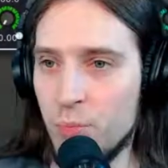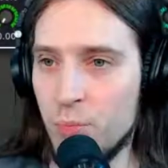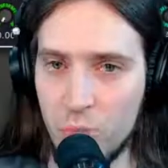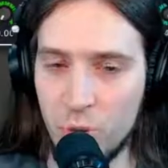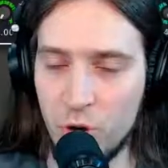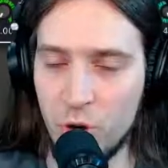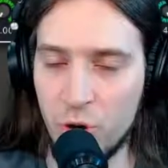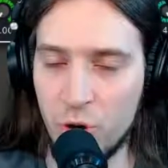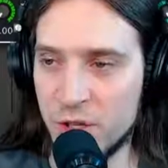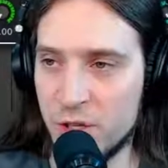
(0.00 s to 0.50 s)

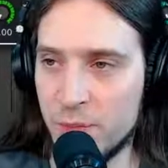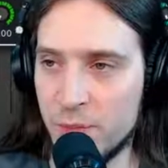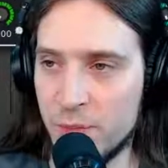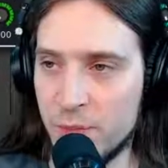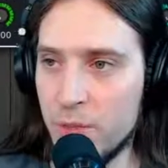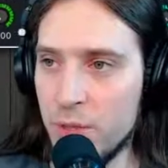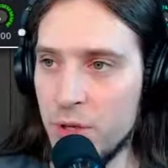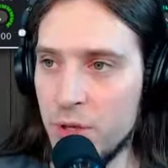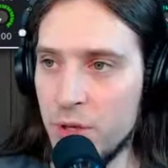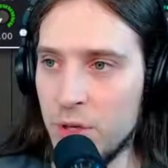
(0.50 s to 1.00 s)
caused
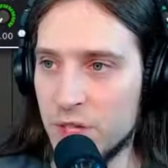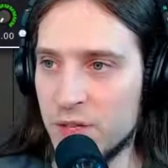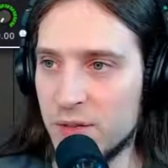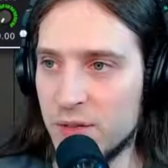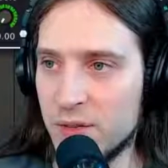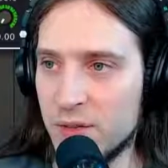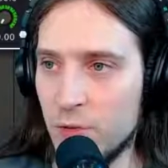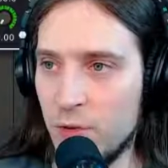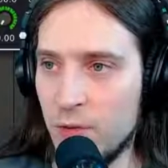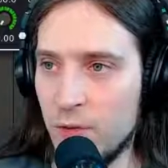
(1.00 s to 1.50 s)
by me just
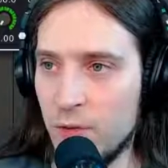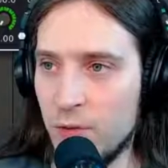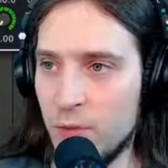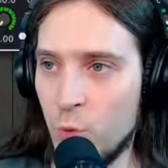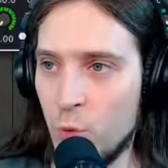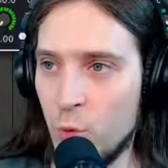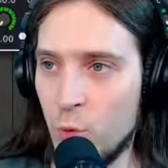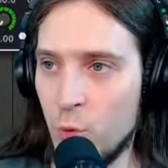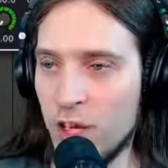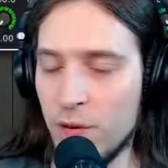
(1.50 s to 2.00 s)

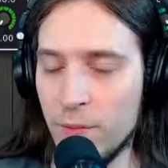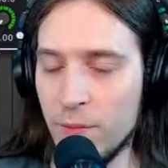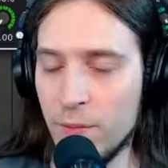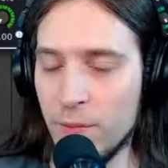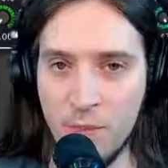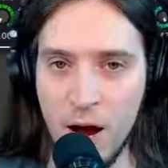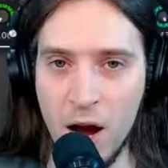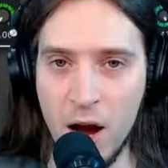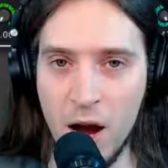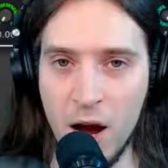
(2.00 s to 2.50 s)
wiggling my
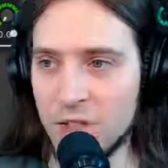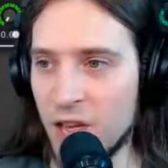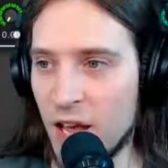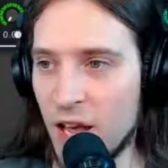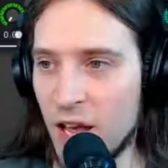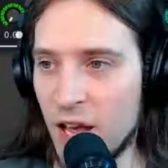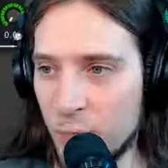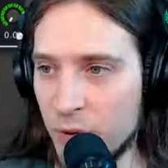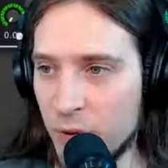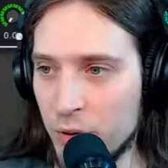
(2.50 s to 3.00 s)
mouse
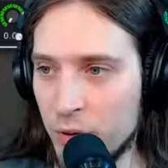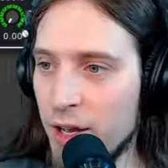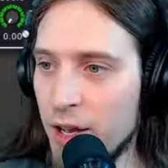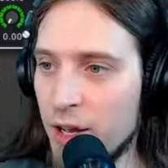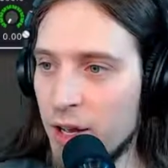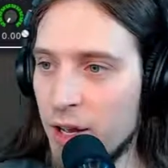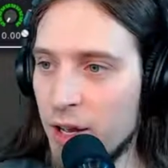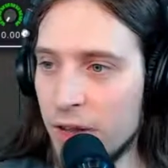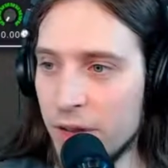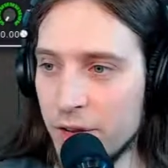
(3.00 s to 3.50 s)
up
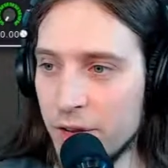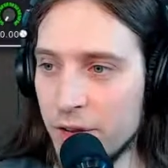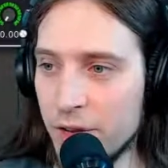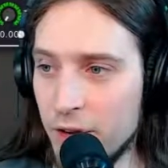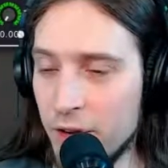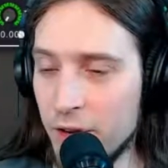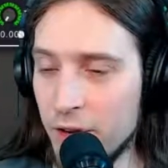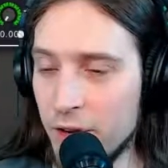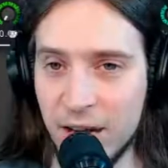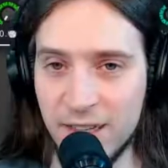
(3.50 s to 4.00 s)

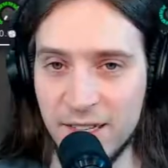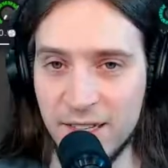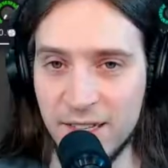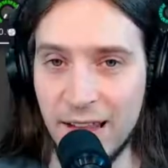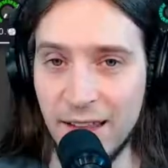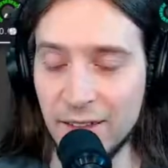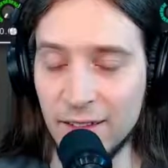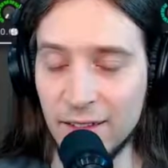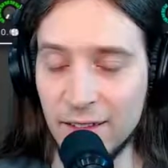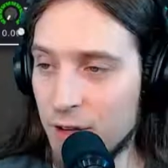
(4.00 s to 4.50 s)

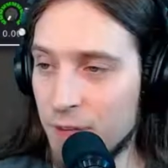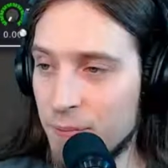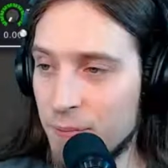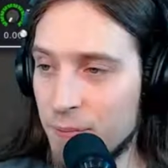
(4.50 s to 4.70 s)
accidentally.